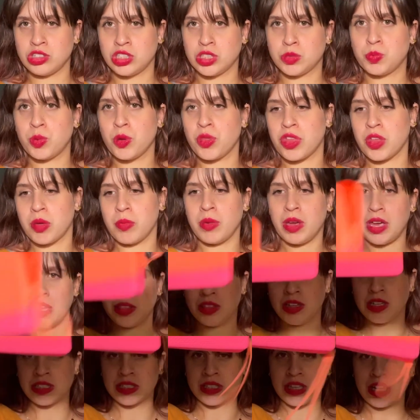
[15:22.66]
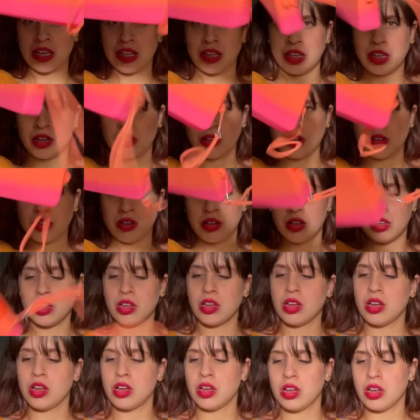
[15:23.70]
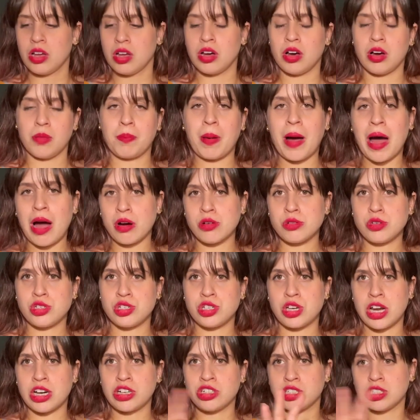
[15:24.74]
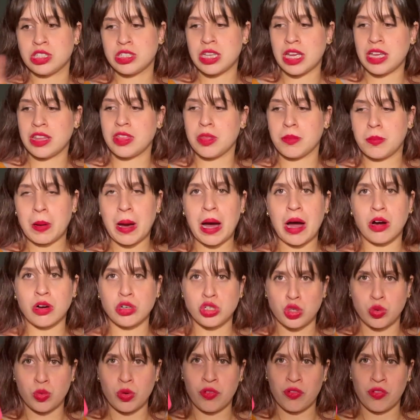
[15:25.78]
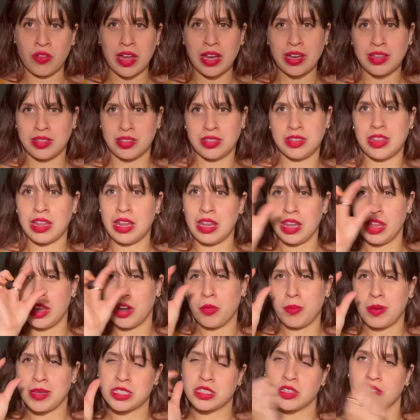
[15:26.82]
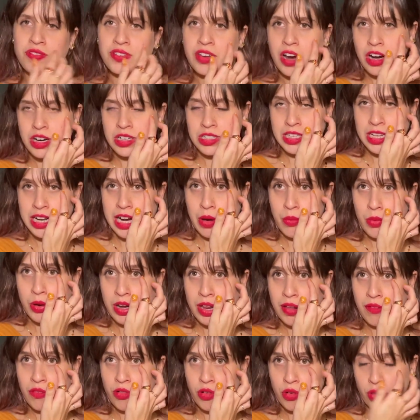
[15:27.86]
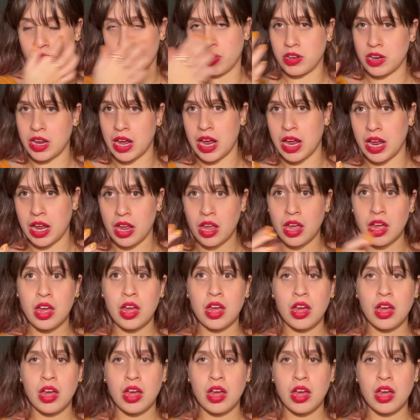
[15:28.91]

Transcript: put them in this like little pouch, and just take the pouch with like the little bits of yarn that I would need for the day.